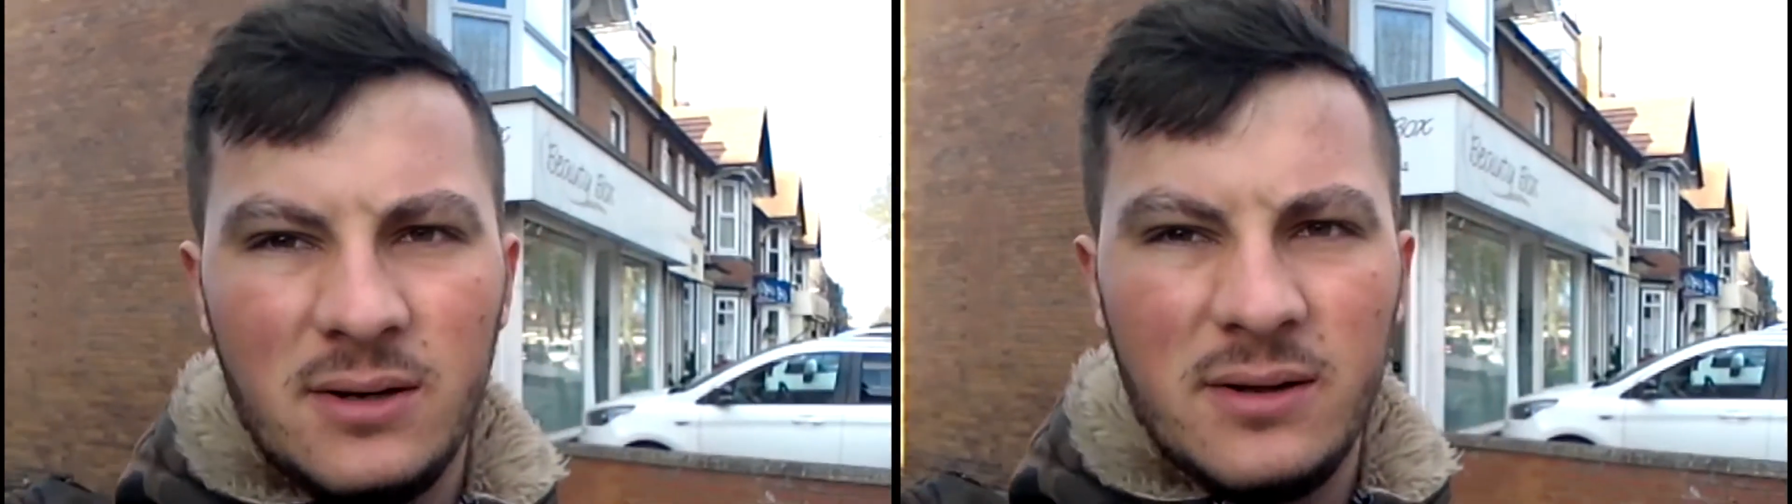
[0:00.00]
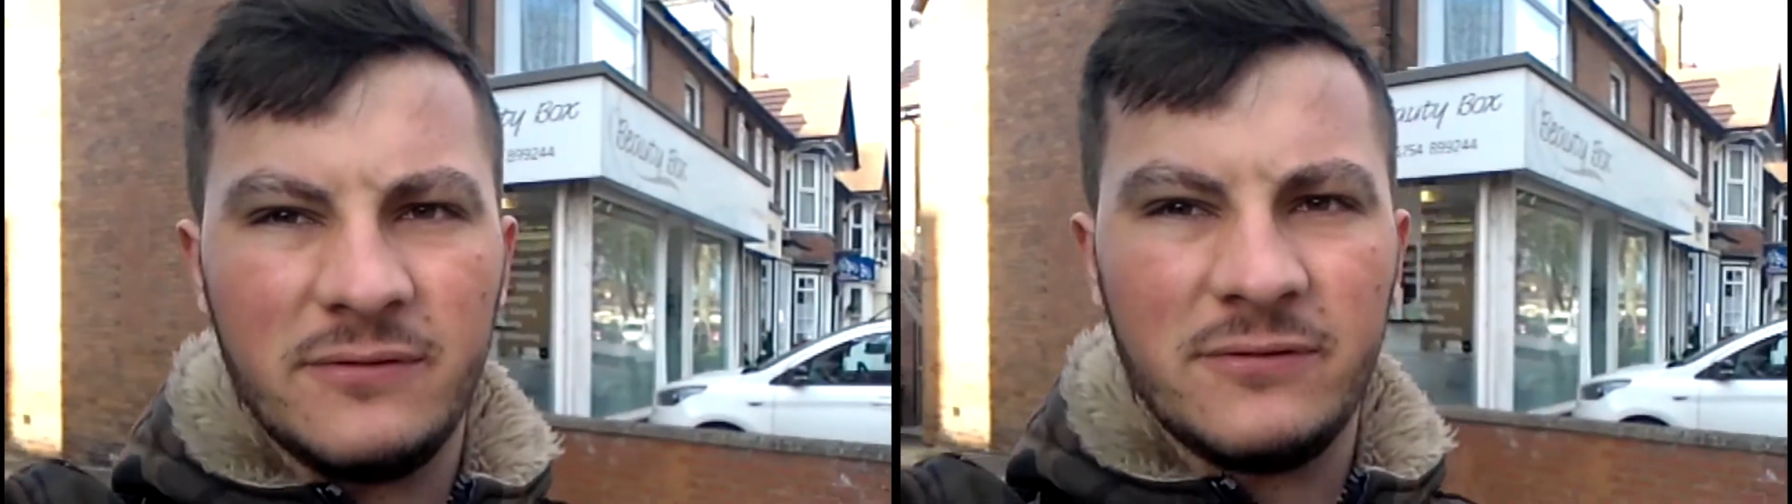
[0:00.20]

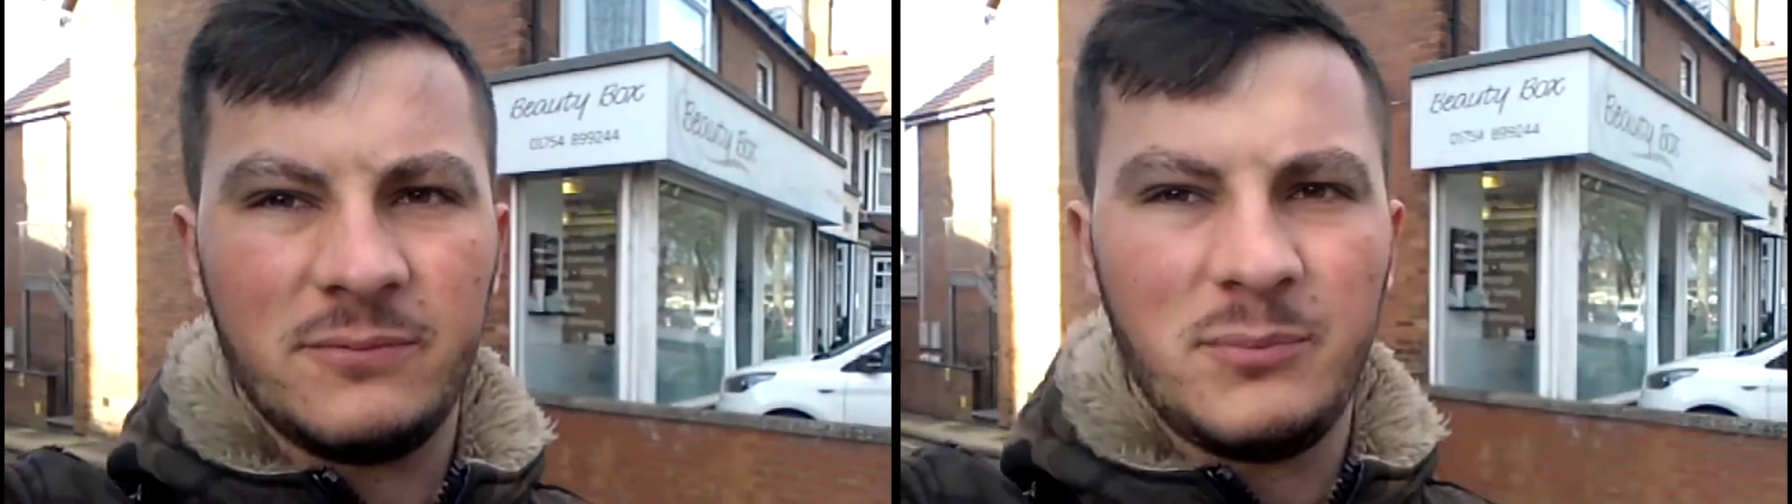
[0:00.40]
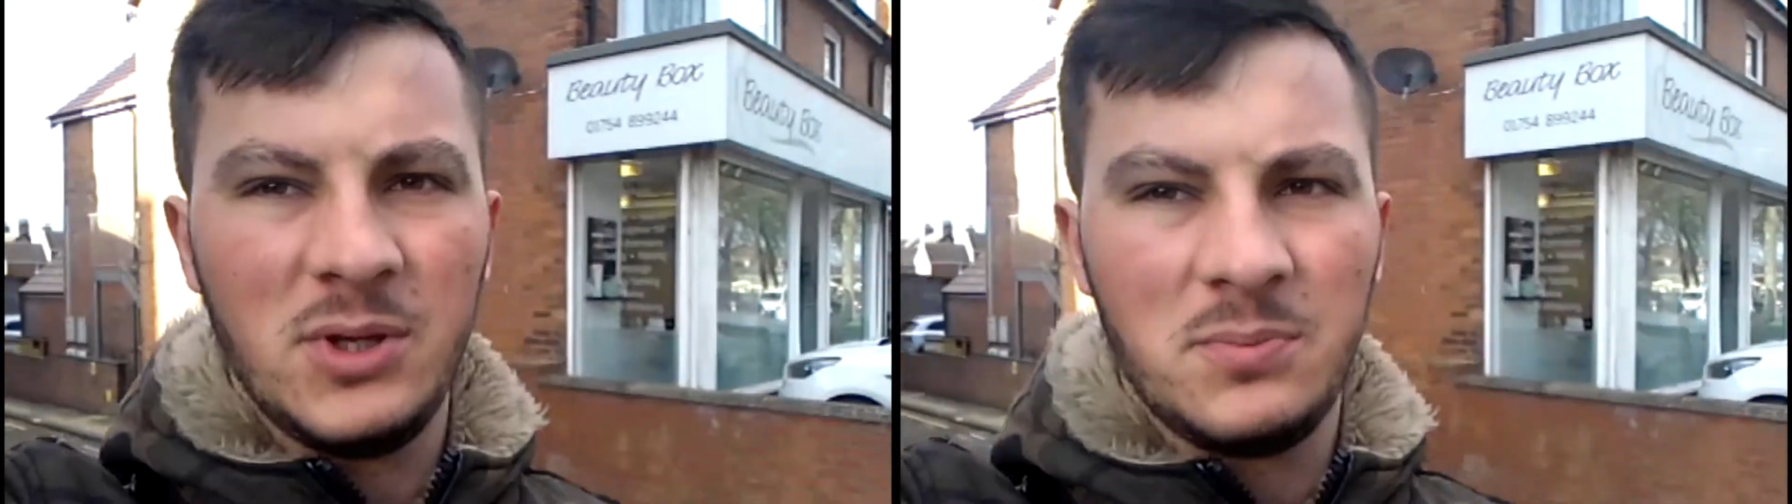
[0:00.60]
don't
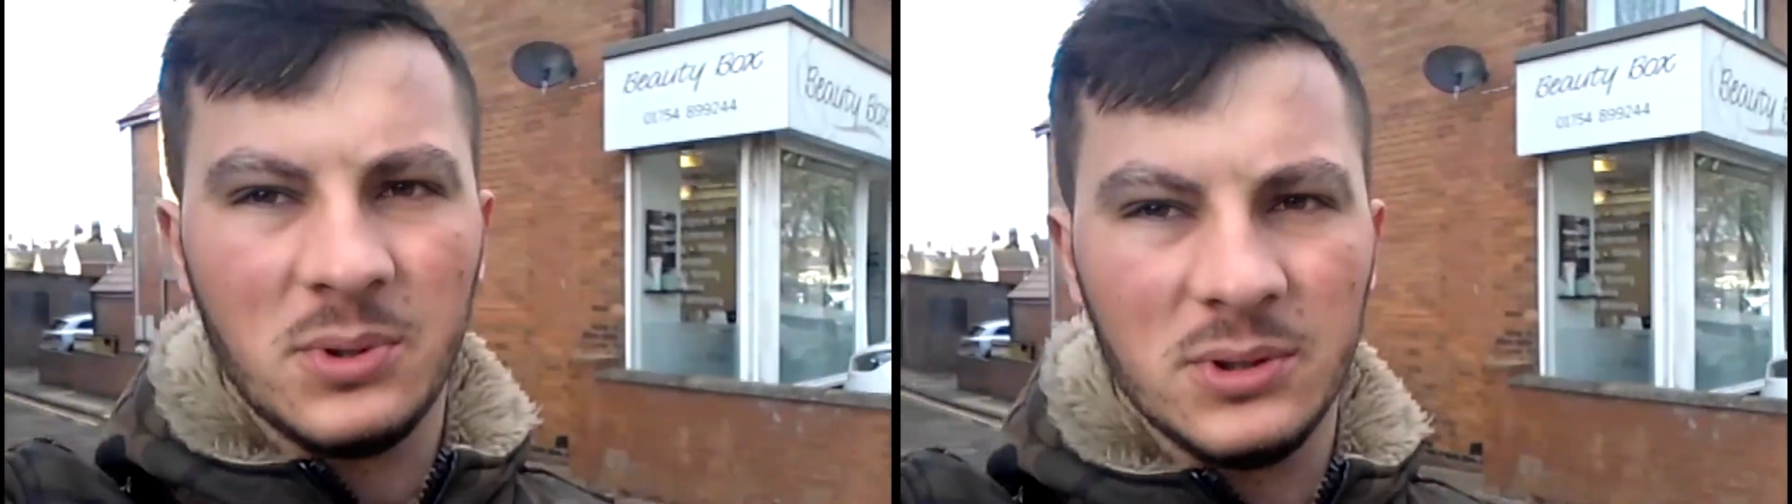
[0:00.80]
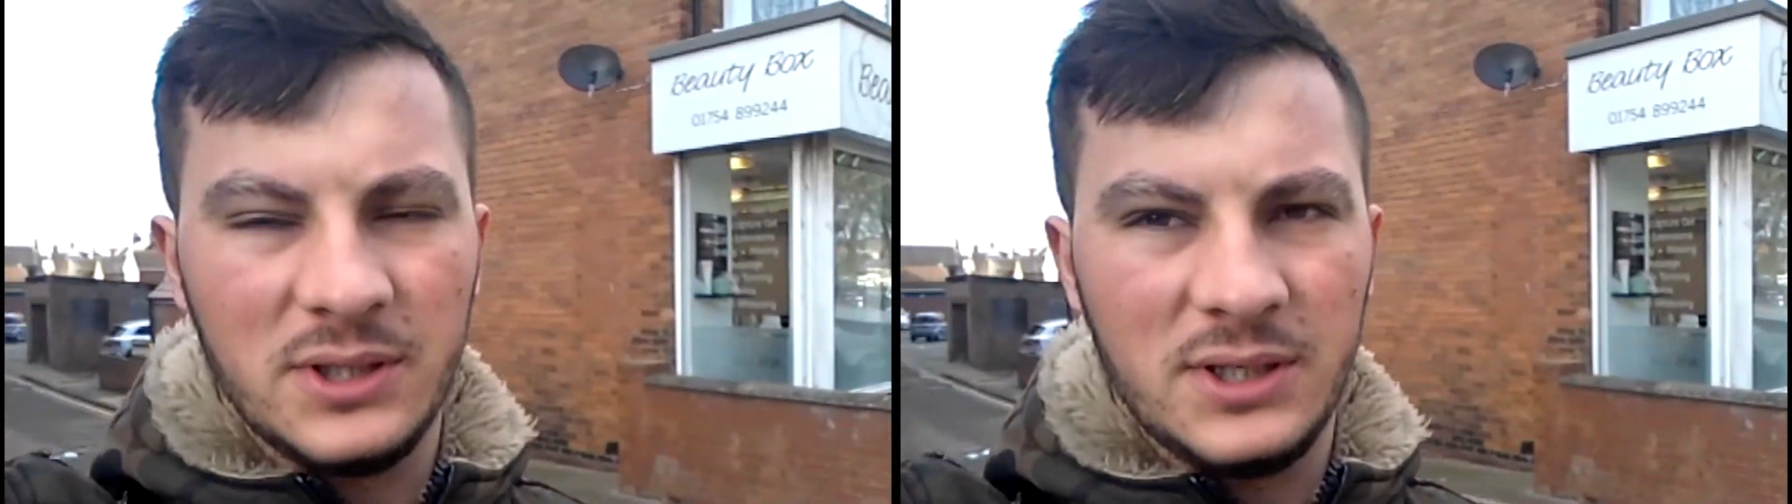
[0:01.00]
have
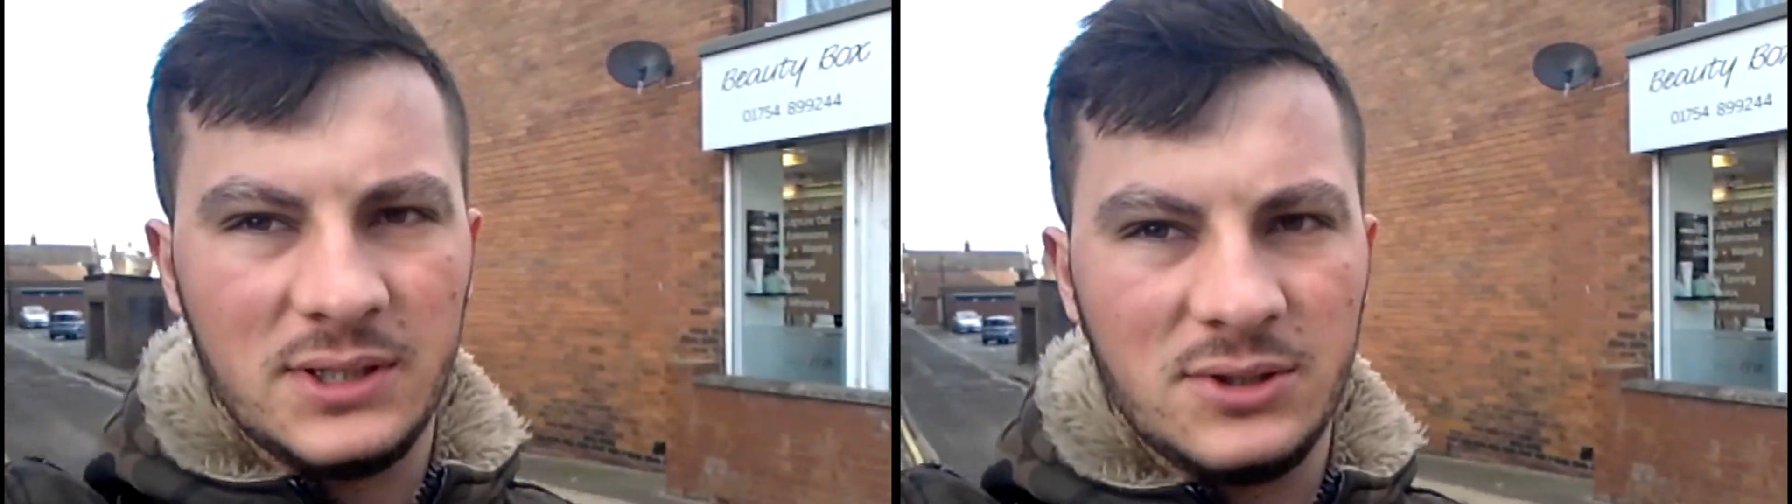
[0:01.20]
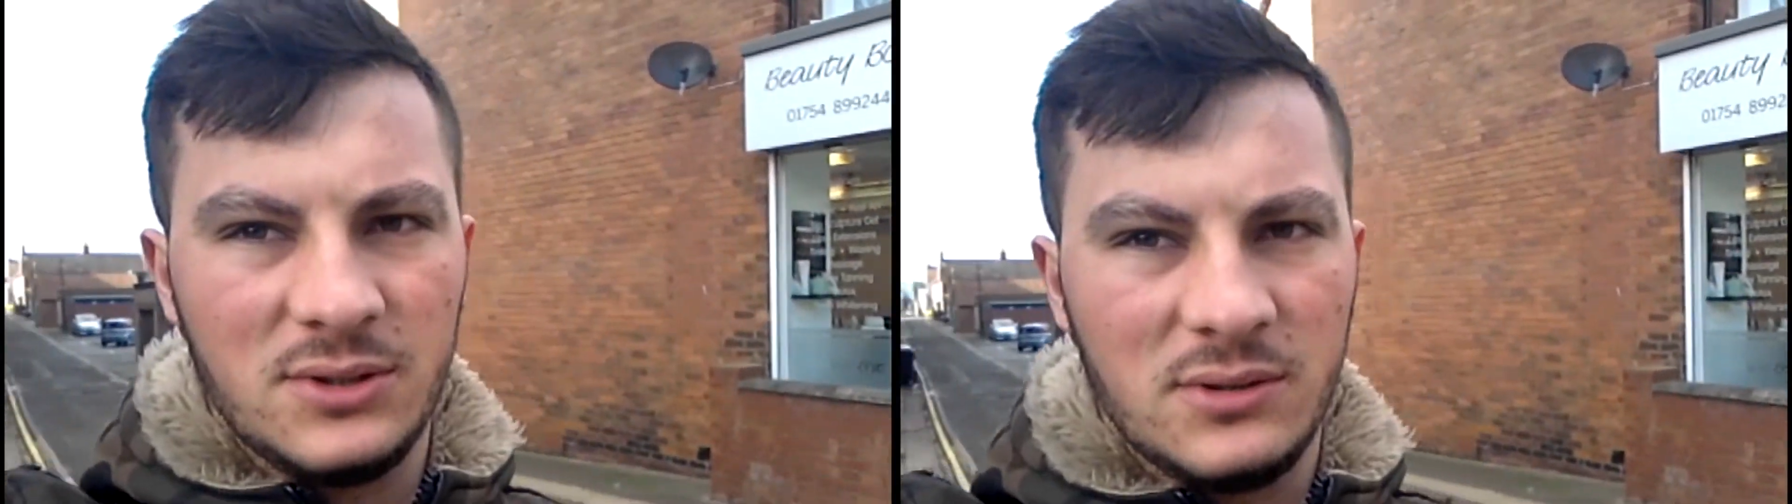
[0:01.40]
people in
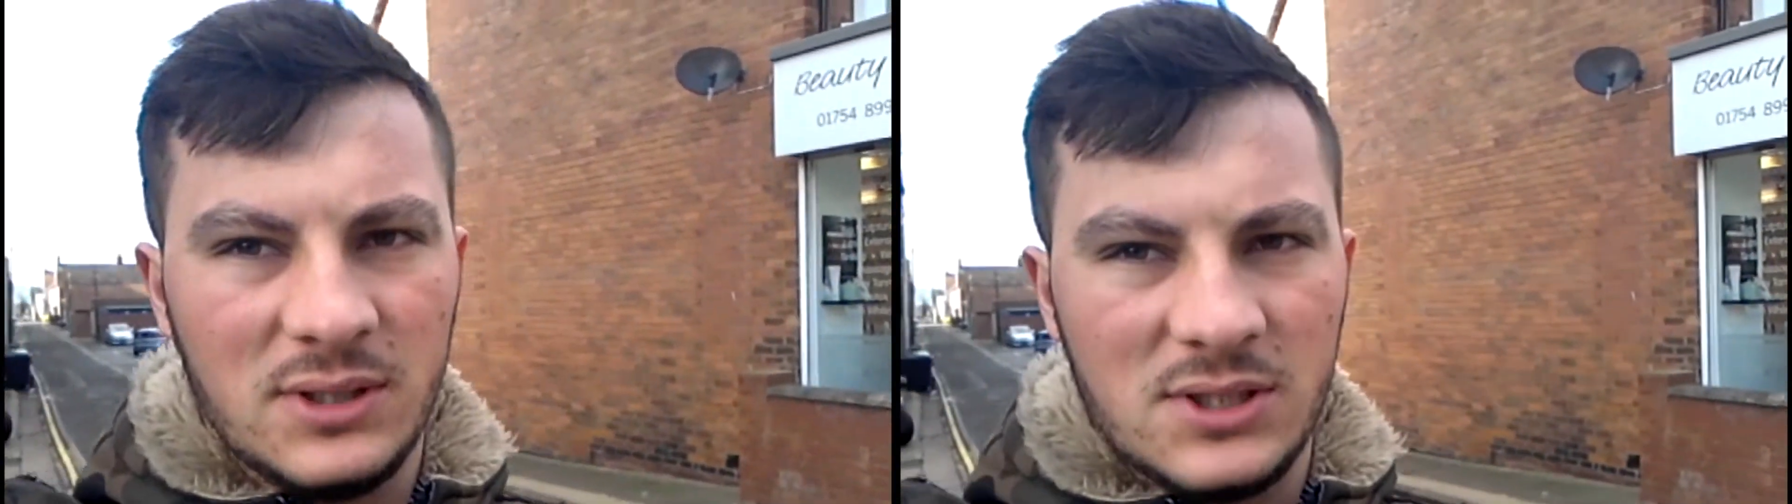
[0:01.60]
it, you know,